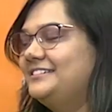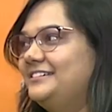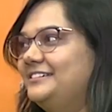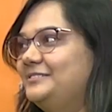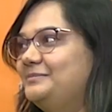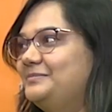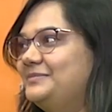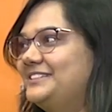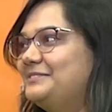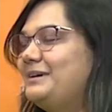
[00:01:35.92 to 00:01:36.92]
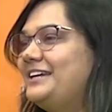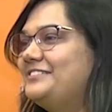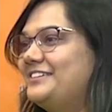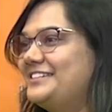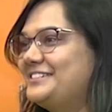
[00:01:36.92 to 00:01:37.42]
So my
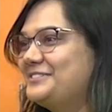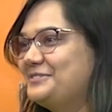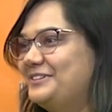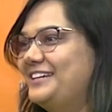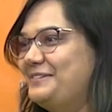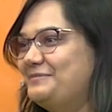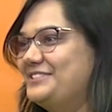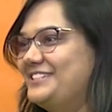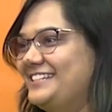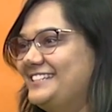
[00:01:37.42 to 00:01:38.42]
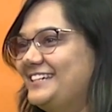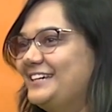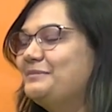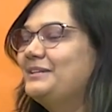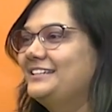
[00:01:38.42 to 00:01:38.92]
interests do not keep on
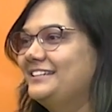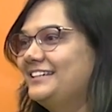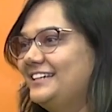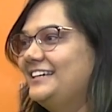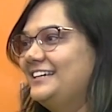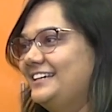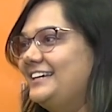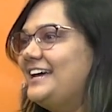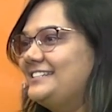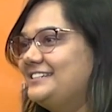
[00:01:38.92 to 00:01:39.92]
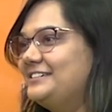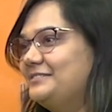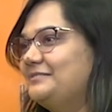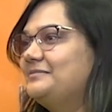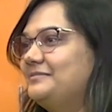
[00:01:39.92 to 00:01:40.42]
changing. I mean, as
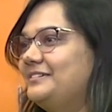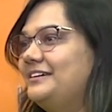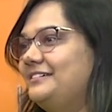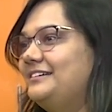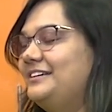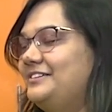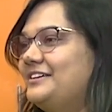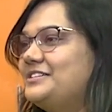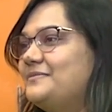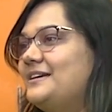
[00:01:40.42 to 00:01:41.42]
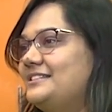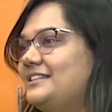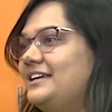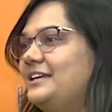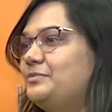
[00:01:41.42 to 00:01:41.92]
a interest-wise,
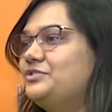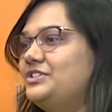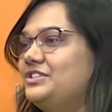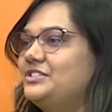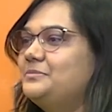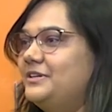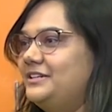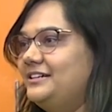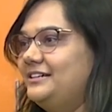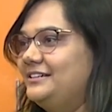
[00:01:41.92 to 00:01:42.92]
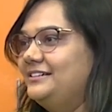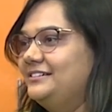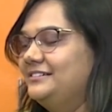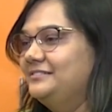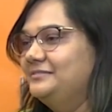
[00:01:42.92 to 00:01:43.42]
they keep on changing, but
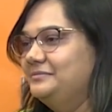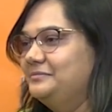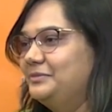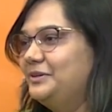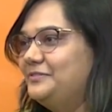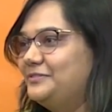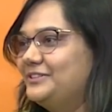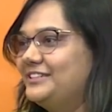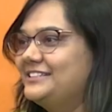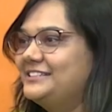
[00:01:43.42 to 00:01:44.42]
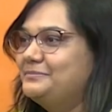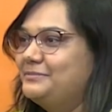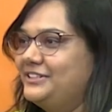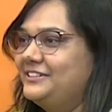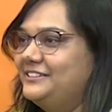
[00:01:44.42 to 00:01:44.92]
not for this
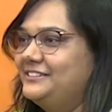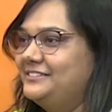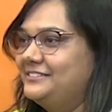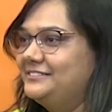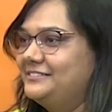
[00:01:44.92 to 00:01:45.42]
particular